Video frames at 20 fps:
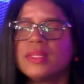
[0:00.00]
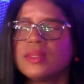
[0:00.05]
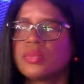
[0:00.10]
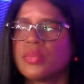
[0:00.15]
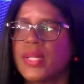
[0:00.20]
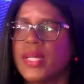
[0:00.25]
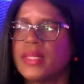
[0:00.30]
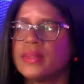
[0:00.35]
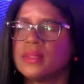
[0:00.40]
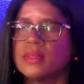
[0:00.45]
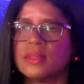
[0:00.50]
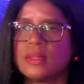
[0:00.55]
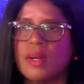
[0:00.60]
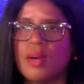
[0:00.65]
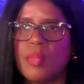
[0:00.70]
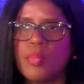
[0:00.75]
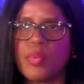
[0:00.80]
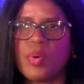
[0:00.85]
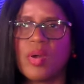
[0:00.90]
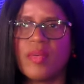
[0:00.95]
when
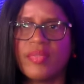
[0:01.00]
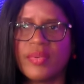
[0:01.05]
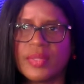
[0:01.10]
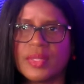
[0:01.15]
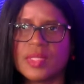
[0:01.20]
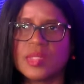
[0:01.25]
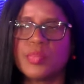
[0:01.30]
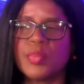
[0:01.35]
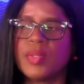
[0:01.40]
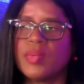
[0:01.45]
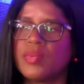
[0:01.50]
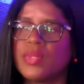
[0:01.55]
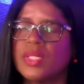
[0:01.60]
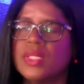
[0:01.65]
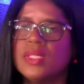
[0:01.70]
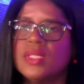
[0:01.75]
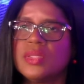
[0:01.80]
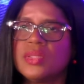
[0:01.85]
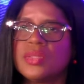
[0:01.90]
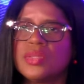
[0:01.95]
our prophet has been
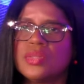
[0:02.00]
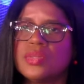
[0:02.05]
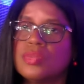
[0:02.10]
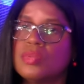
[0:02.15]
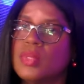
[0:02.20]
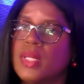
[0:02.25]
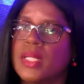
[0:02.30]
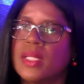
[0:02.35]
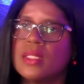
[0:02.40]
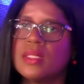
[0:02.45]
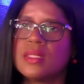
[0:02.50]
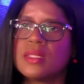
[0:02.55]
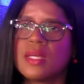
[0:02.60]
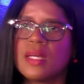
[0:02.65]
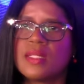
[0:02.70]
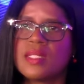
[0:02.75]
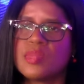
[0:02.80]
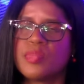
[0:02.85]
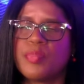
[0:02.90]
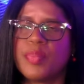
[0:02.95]
released to do what he
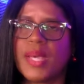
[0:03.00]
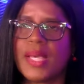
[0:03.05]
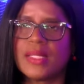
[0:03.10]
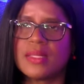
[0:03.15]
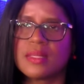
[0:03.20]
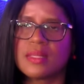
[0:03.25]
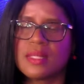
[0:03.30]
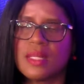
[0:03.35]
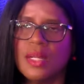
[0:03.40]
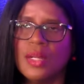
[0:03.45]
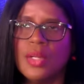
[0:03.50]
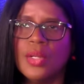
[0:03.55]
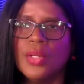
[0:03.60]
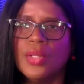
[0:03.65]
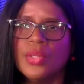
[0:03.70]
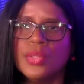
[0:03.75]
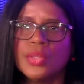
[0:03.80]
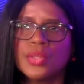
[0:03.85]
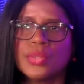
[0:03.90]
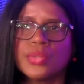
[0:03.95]
does best.
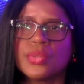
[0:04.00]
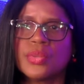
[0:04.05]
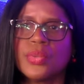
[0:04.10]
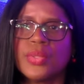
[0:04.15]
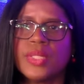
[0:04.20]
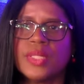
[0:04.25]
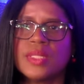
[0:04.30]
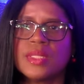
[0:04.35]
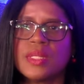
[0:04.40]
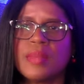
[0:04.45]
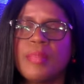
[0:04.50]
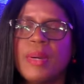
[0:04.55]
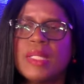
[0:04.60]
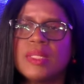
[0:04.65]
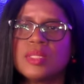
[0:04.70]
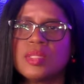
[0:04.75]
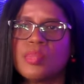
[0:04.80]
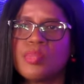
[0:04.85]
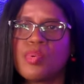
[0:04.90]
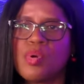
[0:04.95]
So he's
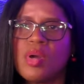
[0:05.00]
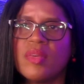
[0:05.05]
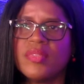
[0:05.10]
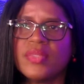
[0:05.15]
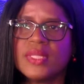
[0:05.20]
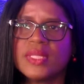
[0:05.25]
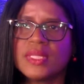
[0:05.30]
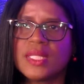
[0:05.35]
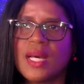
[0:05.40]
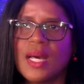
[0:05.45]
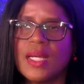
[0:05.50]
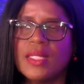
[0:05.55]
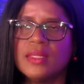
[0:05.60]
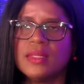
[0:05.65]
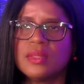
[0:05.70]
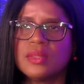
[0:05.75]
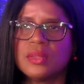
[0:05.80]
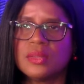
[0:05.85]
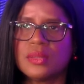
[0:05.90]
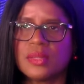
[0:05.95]
about to prophesy
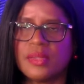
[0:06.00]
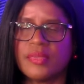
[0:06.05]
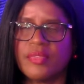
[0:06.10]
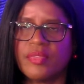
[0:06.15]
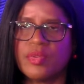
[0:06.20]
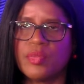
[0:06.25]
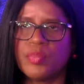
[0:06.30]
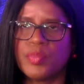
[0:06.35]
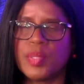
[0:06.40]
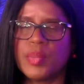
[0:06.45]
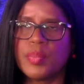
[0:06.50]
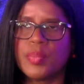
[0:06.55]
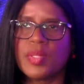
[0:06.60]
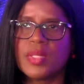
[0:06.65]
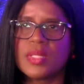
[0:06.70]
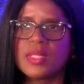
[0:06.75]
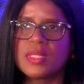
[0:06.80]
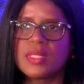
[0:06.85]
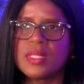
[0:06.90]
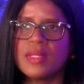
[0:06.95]
to a few people
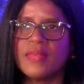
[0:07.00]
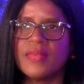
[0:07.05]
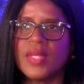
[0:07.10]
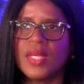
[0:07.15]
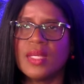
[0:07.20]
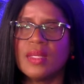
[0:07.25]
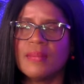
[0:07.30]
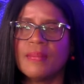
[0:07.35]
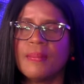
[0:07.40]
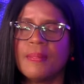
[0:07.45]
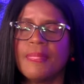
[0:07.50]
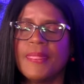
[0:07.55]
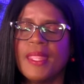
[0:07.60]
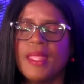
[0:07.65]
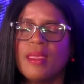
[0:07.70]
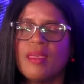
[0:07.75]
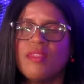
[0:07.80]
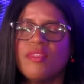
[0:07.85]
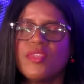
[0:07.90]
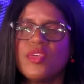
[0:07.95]
this evening.
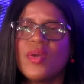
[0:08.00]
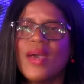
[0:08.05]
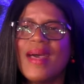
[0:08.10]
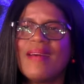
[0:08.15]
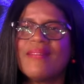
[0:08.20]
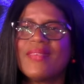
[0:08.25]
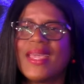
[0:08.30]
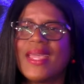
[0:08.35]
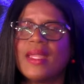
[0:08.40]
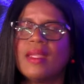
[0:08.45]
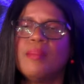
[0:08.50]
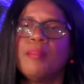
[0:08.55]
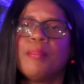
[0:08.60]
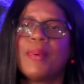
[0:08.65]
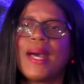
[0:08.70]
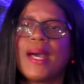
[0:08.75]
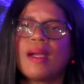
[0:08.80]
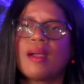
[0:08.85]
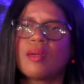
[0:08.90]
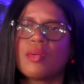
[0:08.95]
If you have any
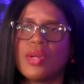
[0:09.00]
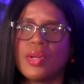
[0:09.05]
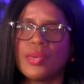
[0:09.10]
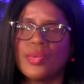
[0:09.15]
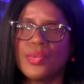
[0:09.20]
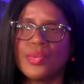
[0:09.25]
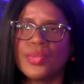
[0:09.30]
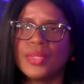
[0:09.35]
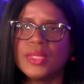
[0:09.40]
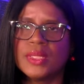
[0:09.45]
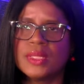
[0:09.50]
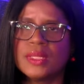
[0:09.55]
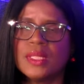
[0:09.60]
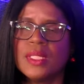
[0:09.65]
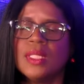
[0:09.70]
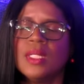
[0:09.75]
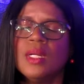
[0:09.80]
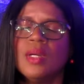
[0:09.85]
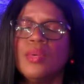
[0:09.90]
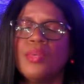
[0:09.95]
background noise,
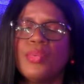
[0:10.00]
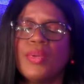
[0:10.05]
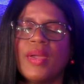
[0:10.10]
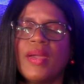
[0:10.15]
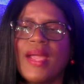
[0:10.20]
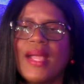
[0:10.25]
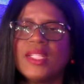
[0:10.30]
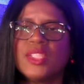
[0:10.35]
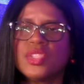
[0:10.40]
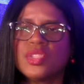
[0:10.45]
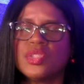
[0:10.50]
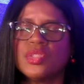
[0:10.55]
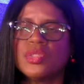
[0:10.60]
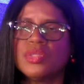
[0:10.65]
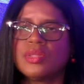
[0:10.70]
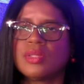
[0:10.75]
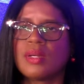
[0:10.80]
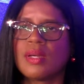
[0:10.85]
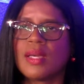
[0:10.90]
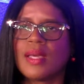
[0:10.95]
we are asking you
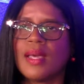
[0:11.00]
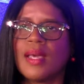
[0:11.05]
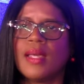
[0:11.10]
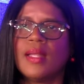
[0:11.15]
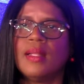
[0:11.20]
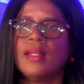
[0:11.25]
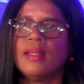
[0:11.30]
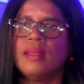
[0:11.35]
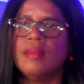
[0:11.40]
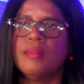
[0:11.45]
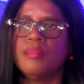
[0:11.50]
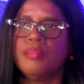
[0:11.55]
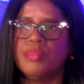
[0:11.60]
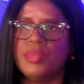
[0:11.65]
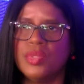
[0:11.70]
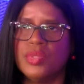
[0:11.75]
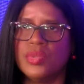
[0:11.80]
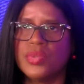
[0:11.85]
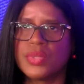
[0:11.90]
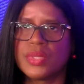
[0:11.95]
to kindly
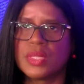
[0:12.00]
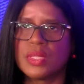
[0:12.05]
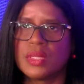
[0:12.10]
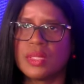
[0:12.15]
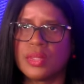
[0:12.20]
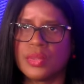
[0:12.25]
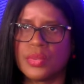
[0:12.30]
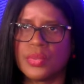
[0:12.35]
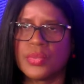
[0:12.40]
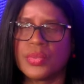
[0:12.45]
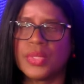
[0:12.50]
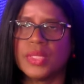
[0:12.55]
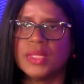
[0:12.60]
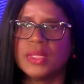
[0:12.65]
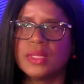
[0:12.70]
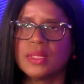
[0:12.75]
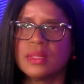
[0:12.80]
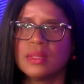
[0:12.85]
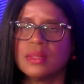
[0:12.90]
mute the noise.